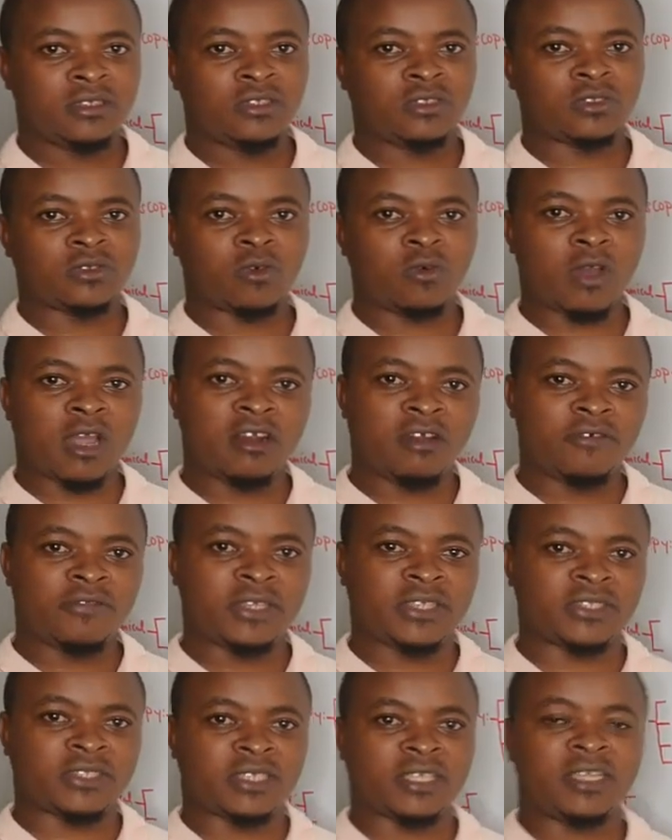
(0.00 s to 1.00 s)
So one of
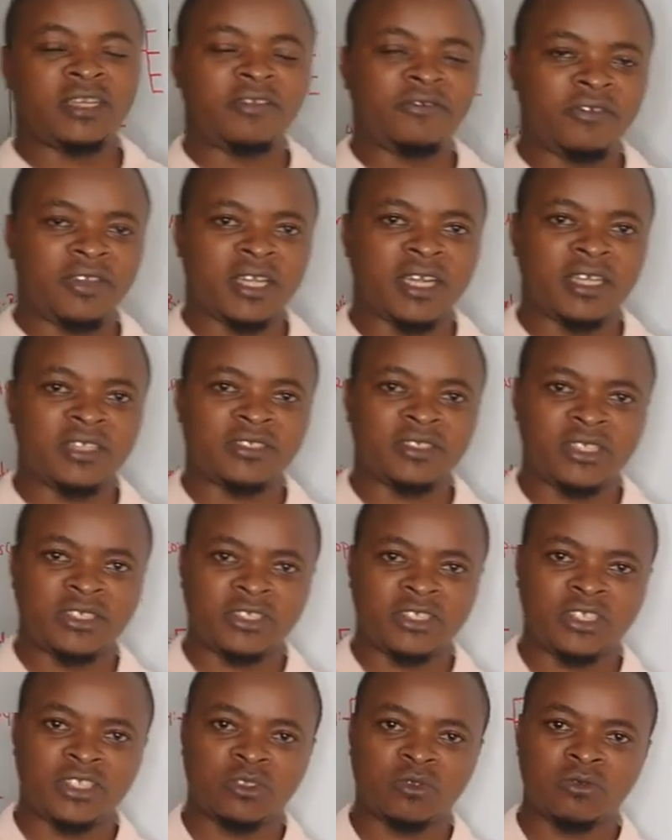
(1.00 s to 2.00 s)
the
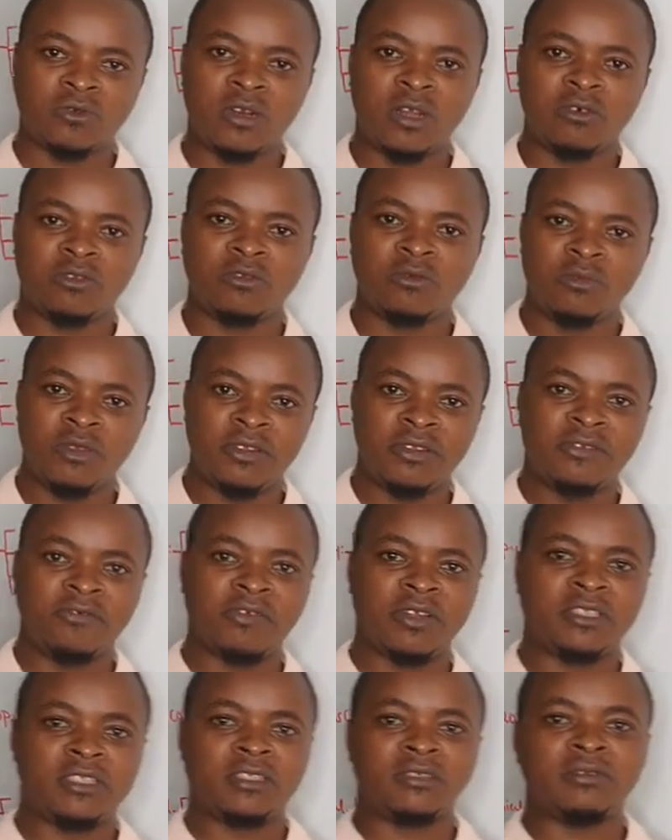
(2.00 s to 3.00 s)
significances is to rule out male
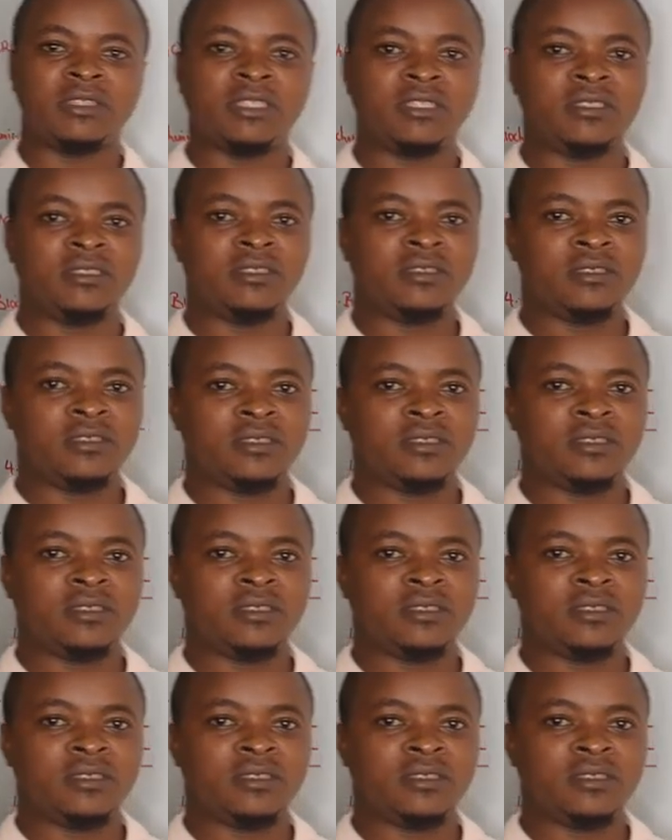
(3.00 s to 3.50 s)
infertility,